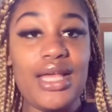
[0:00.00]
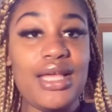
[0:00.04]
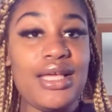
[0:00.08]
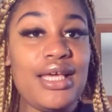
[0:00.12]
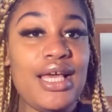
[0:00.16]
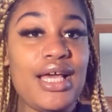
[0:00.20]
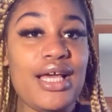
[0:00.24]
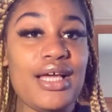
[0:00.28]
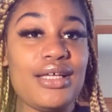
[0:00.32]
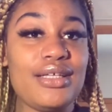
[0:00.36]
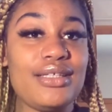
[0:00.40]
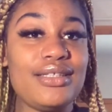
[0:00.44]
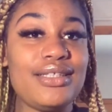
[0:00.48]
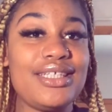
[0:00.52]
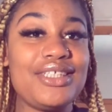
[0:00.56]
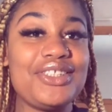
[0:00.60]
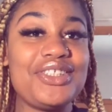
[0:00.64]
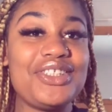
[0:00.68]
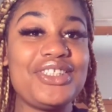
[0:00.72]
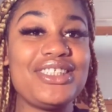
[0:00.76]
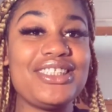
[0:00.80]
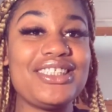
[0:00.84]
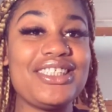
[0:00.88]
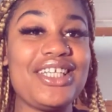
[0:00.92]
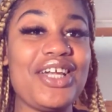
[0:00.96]
yeah, let's
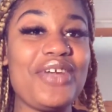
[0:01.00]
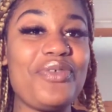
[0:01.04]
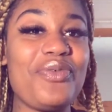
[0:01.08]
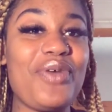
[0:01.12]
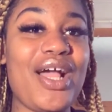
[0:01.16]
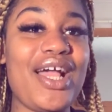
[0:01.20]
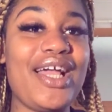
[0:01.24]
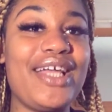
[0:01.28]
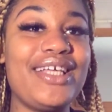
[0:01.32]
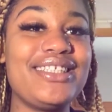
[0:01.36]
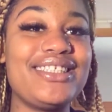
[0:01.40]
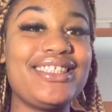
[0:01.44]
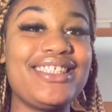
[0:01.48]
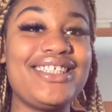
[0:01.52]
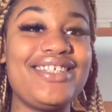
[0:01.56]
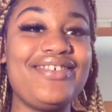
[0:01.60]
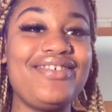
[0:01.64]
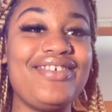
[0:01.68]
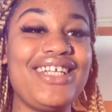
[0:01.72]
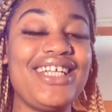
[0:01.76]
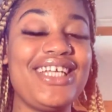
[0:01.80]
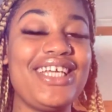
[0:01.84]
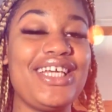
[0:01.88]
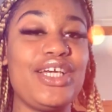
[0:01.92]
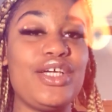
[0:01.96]
just get right into the
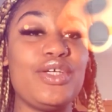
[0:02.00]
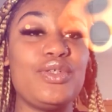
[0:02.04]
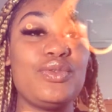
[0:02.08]
video.